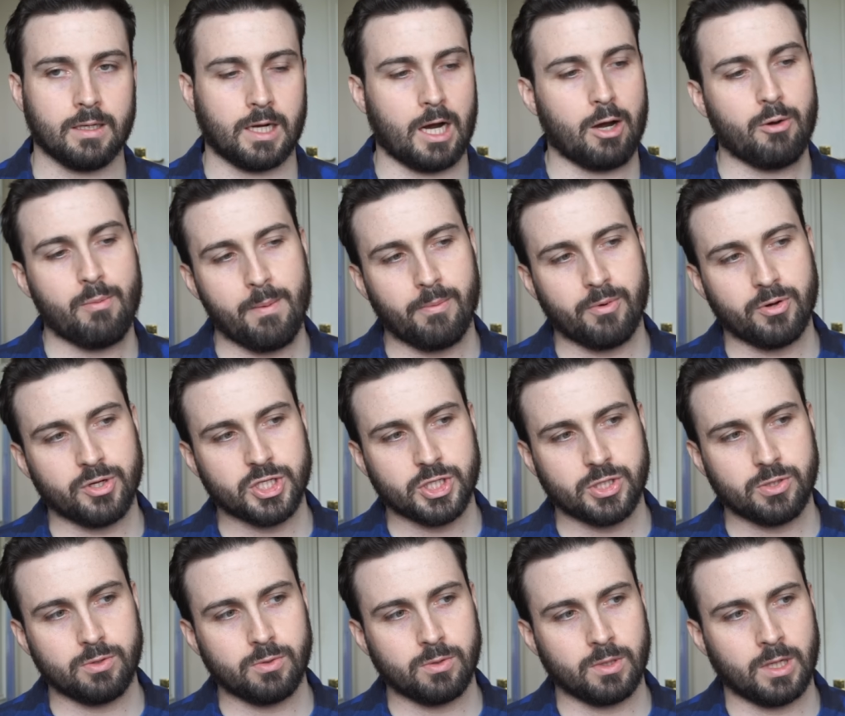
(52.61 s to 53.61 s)
I remember in
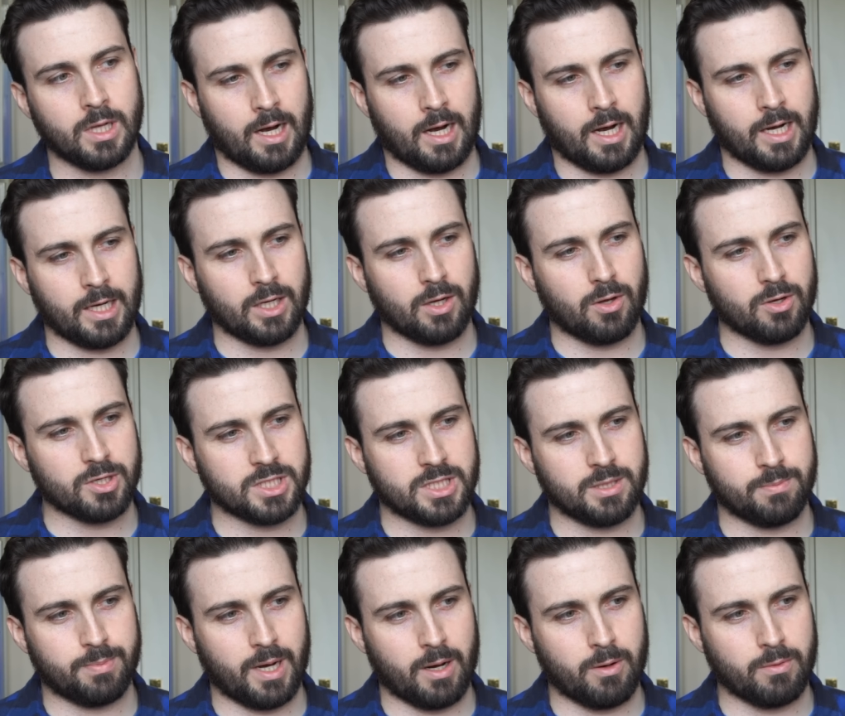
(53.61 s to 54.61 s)
school, I lost
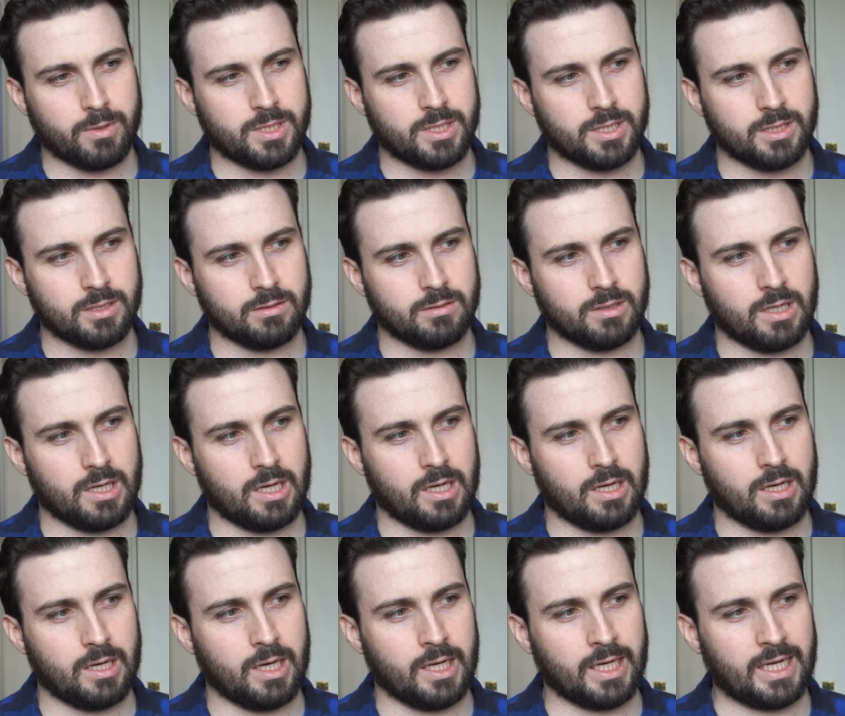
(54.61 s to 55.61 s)
about
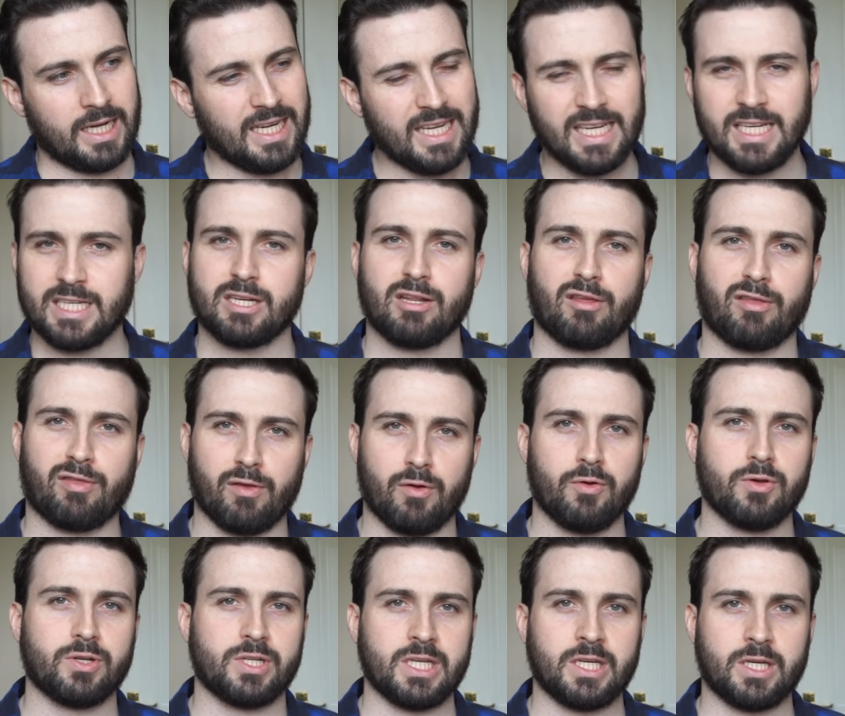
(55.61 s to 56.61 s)
at least
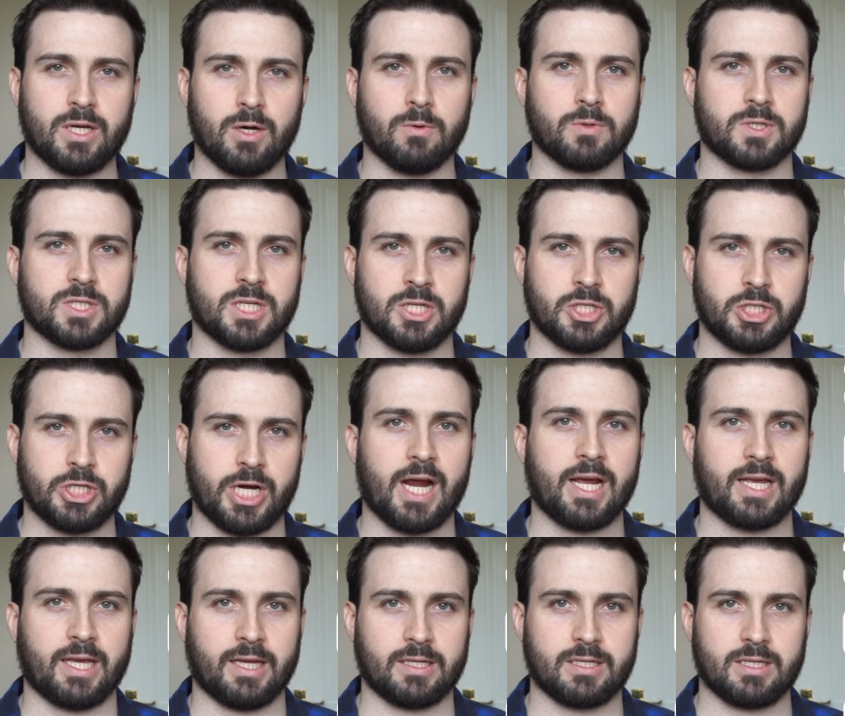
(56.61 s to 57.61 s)
30 coats and
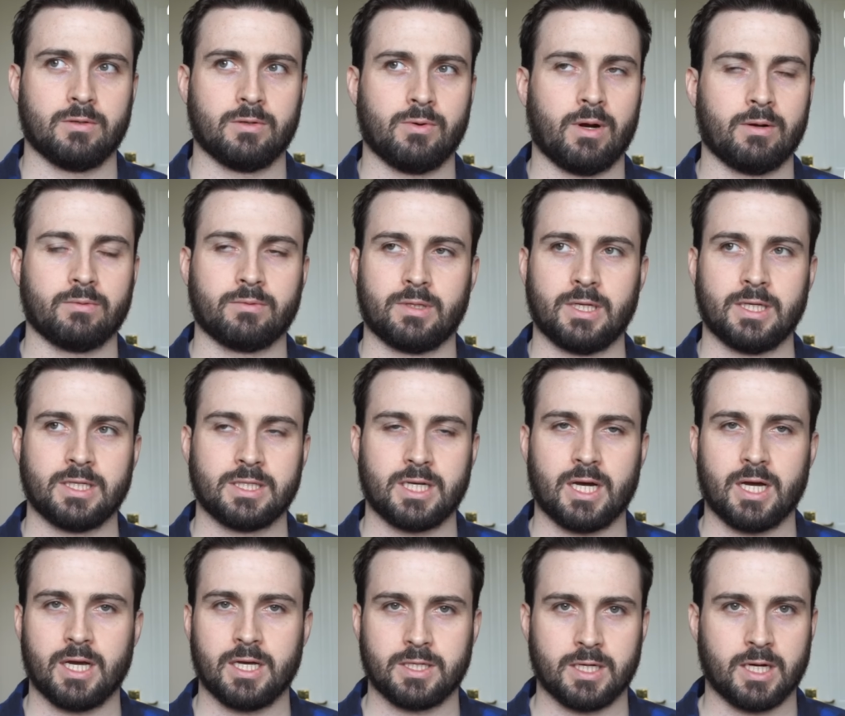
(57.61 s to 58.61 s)
jackets throughout the
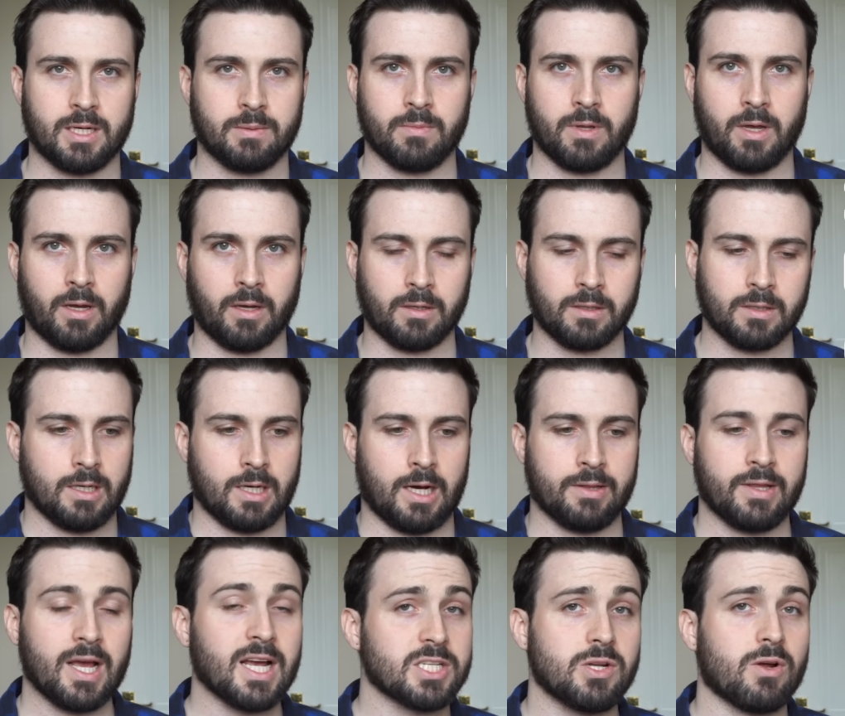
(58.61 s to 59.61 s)
entire time there.
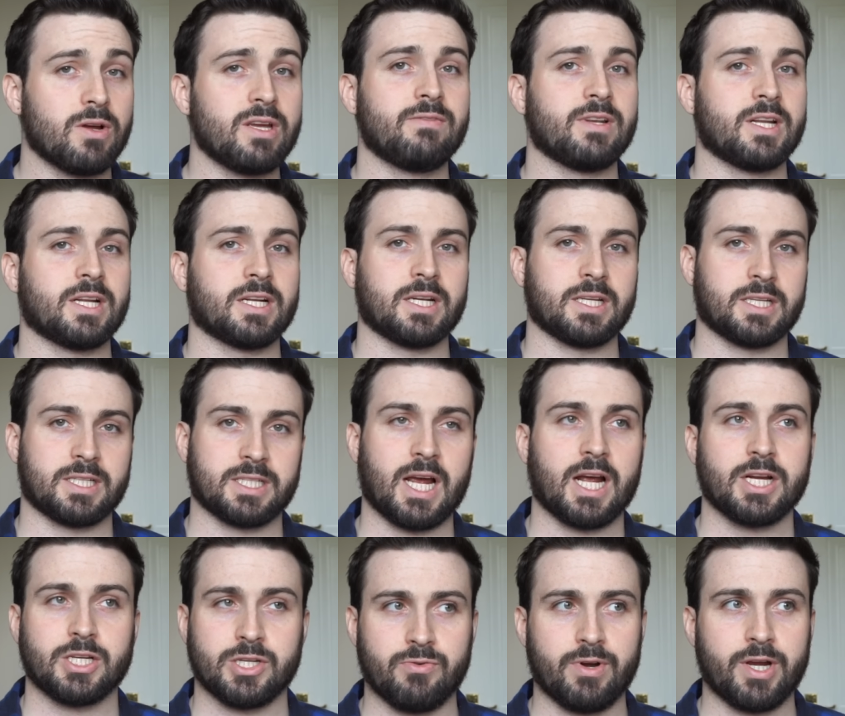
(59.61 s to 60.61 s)
And that's not even an
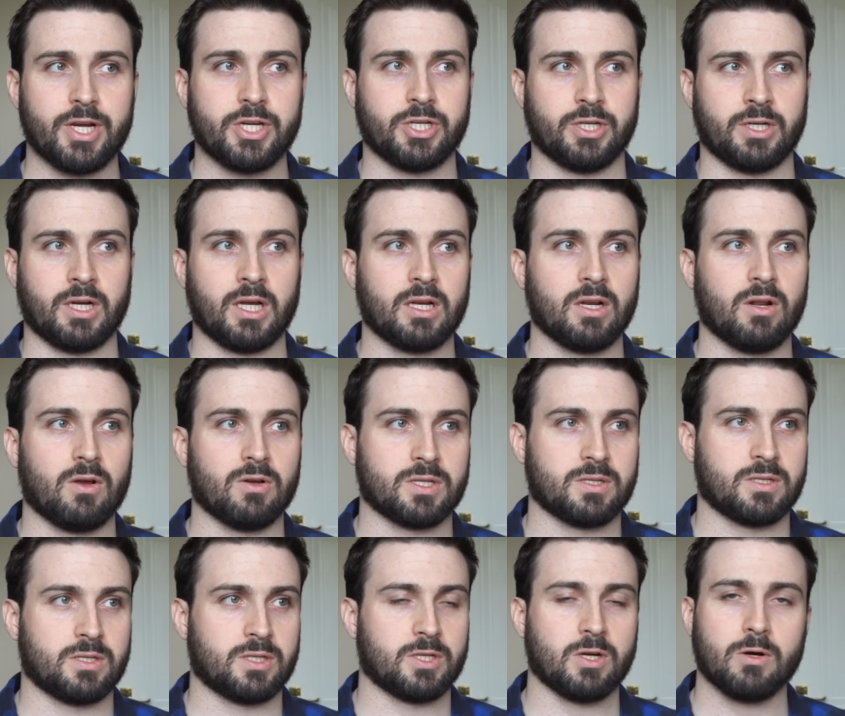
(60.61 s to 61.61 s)
exaggeration. I
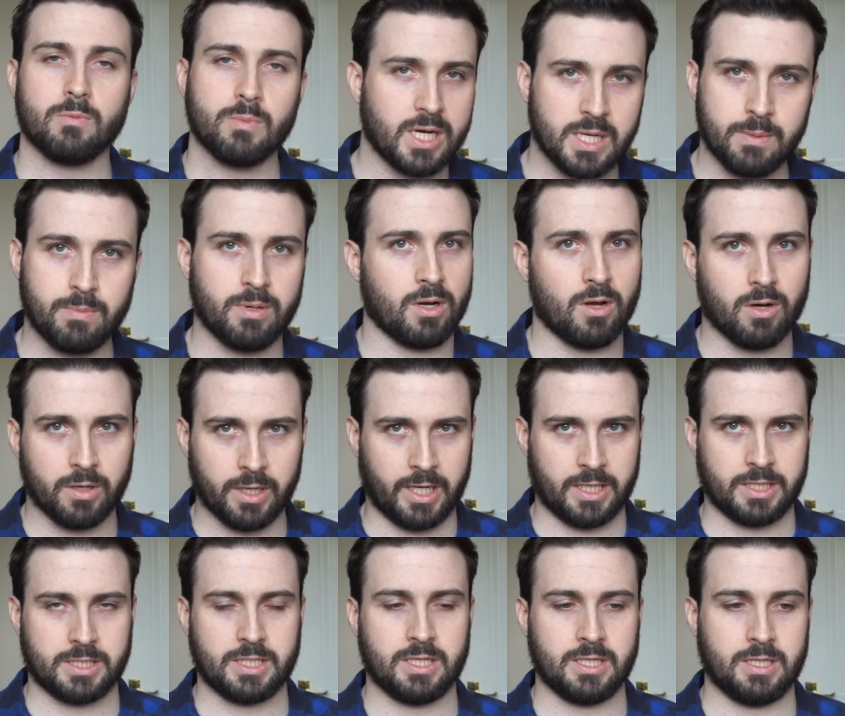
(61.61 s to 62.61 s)
lost so many
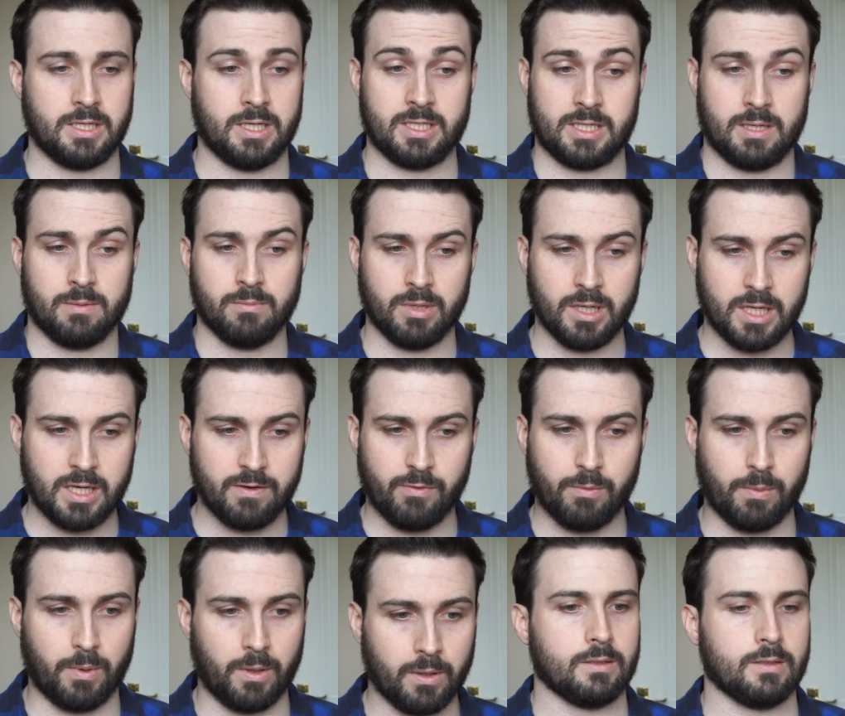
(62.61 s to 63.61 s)
belongings, it's
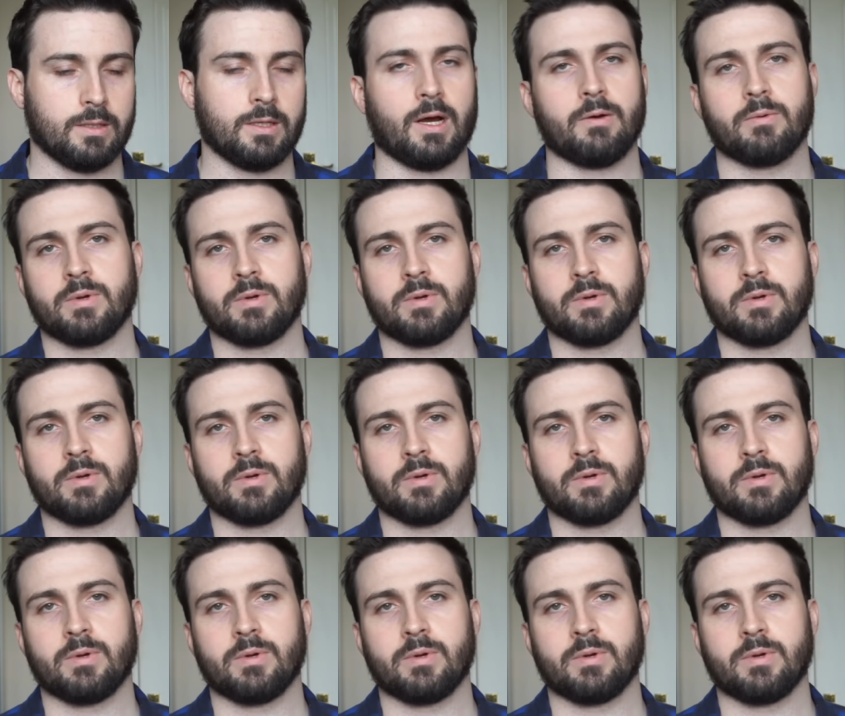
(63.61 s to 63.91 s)
unbelievable. You know, I